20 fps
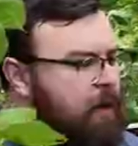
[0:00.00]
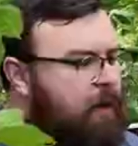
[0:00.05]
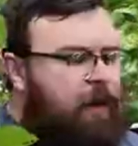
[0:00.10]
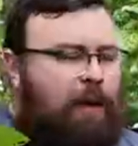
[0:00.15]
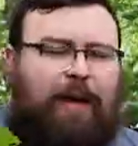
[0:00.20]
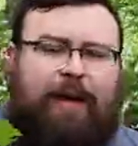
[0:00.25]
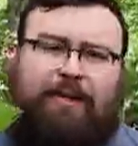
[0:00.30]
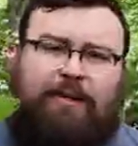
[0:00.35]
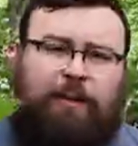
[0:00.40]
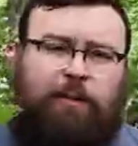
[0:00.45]

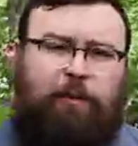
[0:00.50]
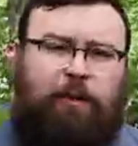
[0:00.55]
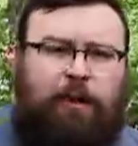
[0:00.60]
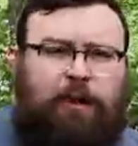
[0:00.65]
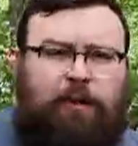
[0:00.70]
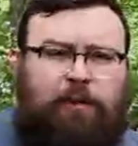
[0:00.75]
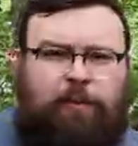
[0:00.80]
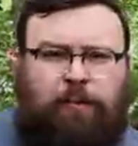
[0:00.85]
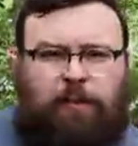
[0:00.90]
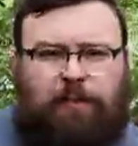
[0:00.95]
Now as I'm
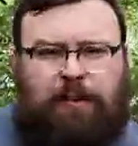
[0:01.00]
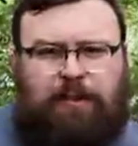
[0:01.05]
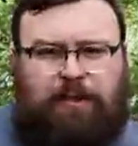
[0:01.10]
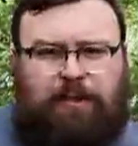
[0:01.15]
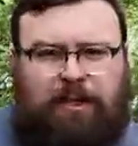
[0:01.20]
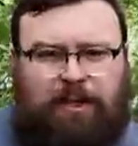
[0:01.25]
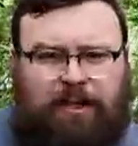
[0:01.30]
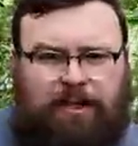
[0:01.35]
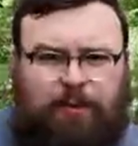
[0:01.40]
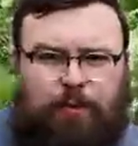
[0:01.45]
reading through
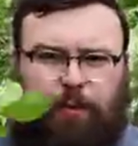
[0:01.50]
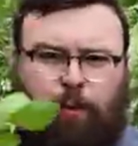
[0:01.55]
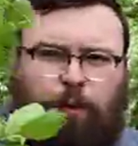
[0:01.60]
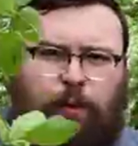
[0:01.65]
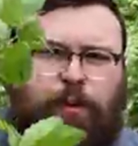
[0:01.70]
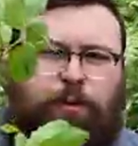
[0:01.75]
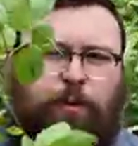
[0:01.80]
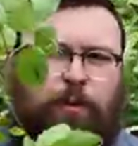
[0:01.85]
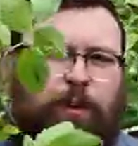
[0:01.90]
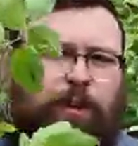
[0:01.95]
this list,
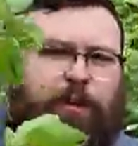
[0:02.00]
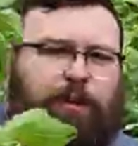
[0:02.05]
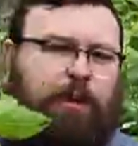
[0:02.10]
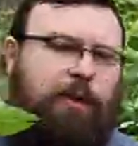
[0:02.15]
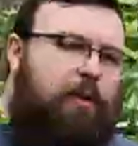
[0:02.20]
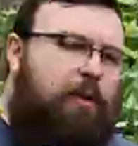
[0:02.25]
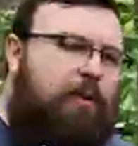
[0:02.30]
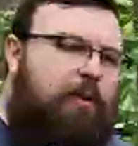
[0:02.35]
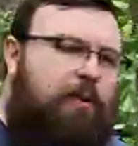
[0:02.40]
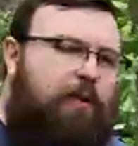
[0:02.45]
one way that
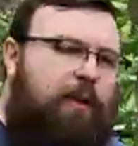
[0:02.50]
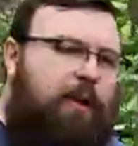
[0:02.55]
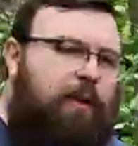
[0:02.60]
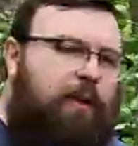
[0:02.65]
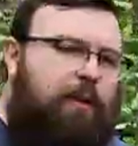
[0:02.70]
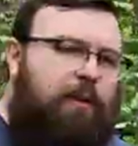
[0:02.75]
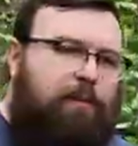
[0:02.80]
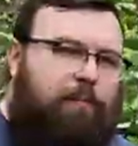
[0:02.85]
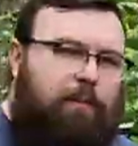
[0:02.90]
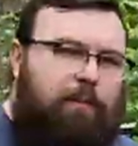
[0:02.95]
you can
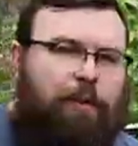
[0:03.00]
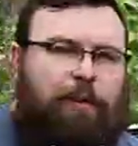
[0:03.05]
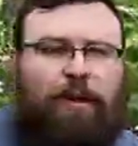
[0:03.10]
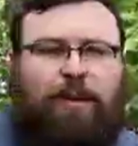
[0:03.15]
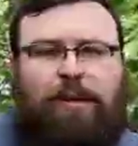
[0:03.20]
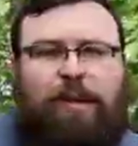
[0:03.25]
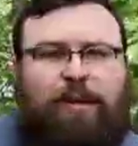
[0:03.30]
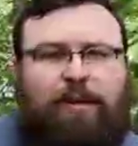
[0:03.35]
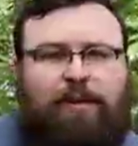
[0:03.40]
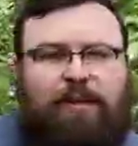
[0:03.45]
think of
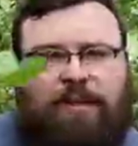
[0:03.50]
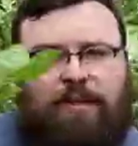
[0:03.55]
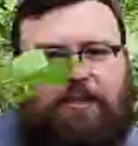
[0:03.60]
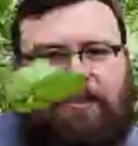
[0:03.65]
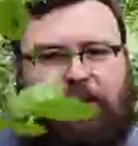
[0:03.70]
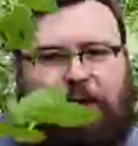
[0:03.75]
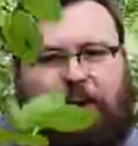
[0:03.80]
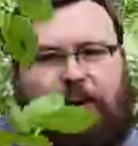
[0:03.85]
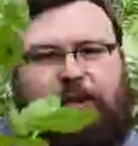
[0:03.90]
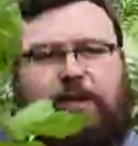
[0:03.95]
plugging this
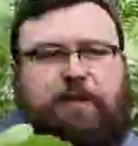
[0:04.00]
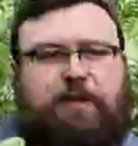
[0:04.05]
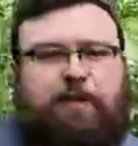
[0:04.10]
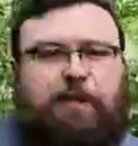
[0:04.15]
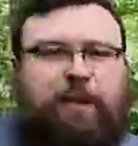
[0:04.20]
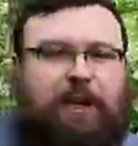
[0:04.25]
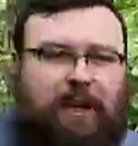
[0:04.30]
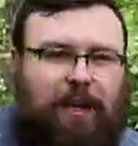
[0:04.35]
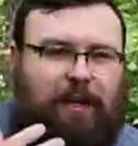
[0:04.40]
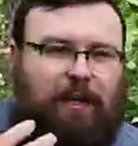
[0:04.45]
darkness
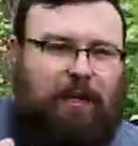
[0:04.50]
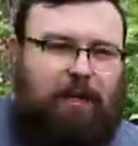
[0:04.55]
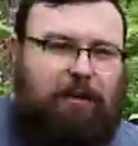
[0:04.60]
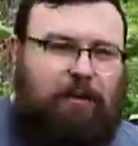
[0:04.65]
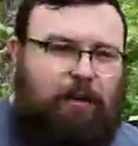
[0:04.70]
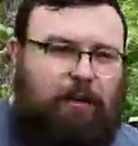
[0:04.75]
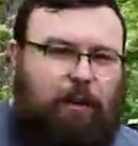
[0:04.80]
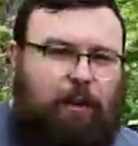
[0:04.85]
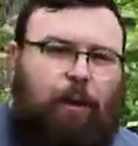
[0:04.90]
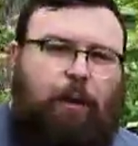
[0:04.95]
mechanic
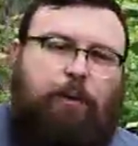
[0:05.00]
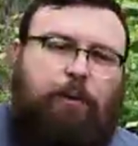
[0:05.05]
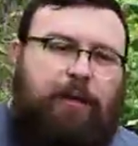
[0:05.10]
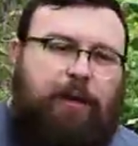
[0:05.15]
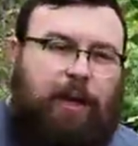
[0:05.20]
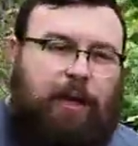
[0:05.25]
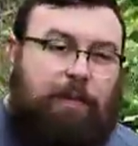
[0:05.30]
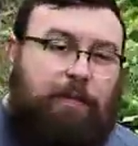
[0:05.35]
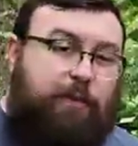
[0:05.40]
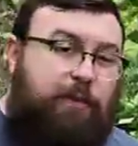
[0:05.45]
into your own
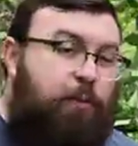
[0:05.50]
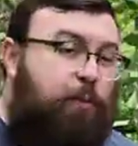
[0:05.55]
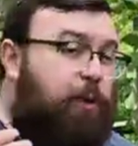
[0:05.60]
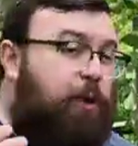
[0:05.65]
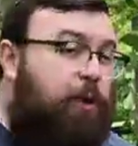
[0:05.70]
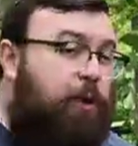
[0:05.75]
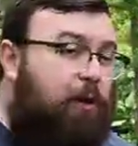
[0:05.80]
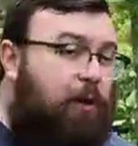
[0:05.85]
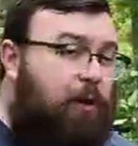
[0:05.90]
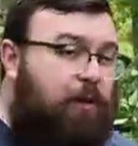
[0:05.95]
games,
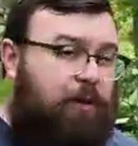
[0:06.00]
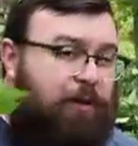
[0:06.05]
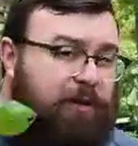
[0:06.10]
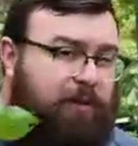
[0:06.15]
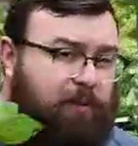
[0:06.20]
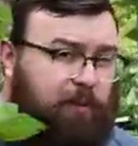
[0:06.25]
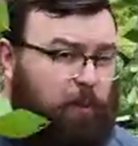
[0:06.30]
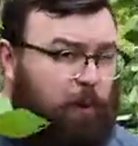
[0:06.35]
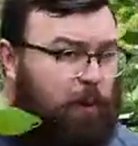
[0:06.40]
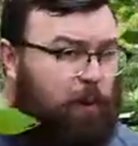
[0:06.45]

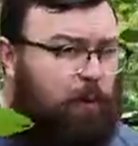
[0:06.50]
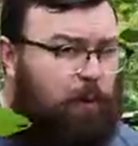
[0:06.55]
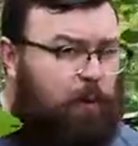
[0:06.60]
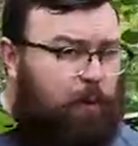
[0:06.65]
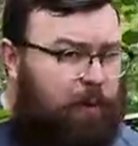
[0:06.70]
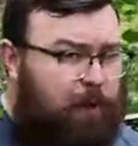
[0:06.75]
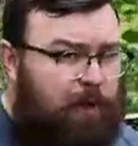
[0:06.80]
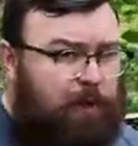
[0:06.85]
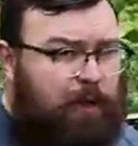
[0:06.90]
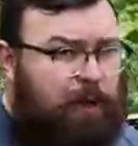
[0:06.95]
regardless of what
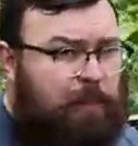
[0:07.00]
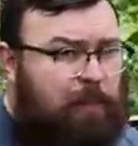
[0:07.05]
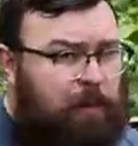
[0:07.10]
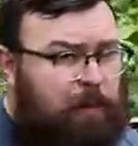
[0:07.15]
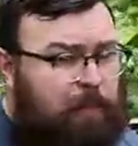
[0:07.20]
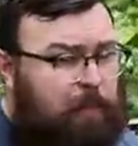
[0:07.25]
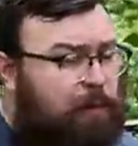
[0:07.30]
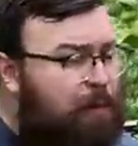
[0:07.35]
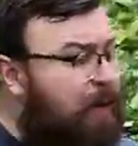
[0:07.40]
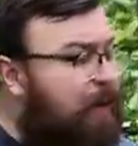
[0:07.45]
role-playing game
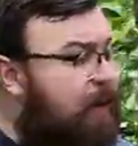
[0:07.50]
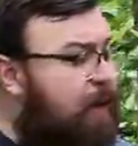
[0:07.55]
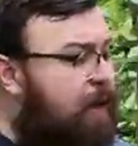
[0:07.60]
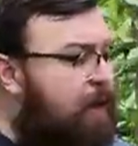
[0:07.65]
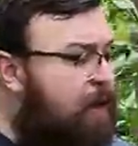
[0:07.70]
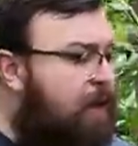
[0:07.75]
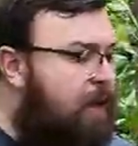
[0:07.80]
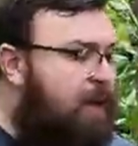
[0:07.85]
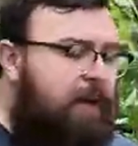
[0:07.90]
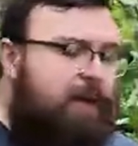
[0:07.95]
you're
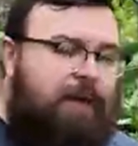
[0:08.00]
playing,